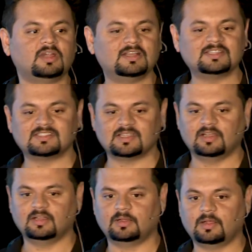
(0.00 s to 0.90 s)

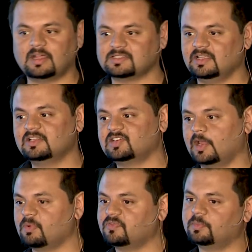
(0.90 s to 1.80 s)
a sales
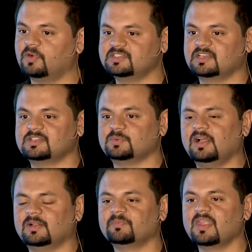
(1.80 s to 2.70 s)
rep of your project as
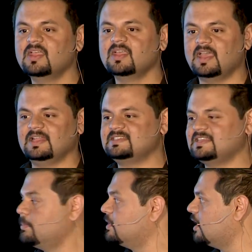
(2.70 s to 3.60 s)
well. And
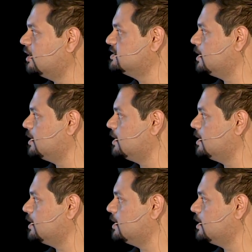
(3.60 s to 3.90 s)
same analogy